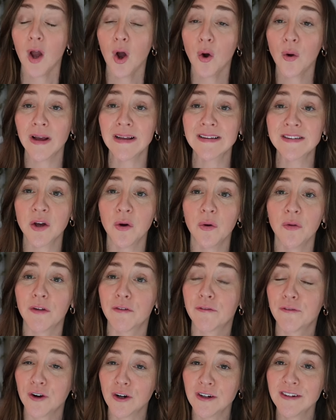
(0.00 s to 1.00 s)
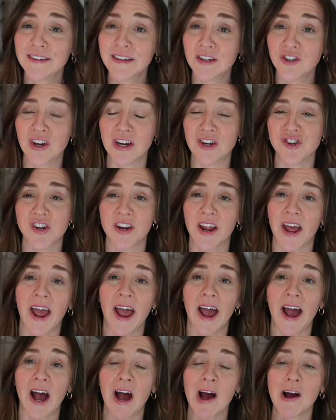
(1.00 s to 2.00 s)
Okay, so the first suggestion I
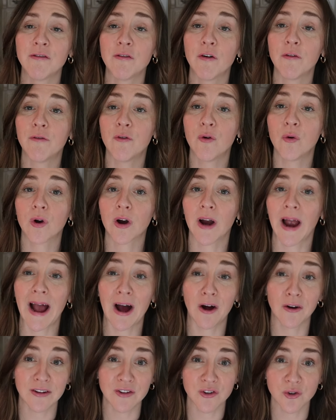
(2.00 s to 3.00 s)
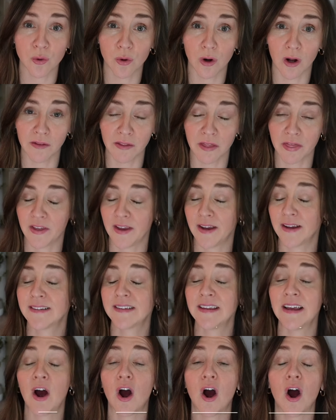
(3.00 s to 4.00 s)
have for how to store all the things,
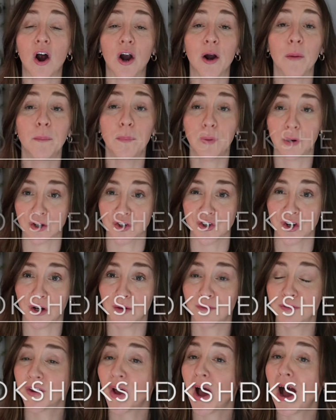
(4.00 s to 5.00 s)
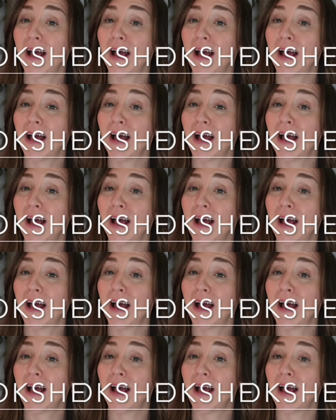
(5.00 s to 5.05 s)
are bookshelves.